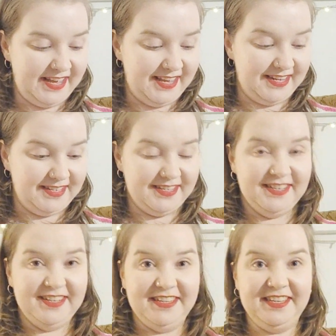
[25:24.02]
And
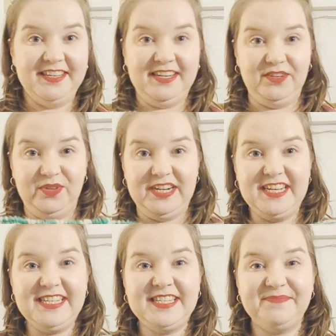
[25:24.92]
here it
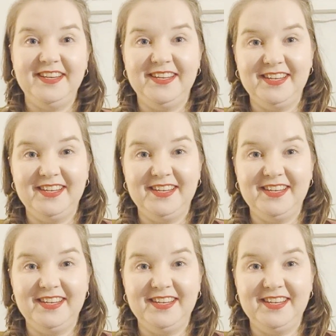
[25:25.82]
is.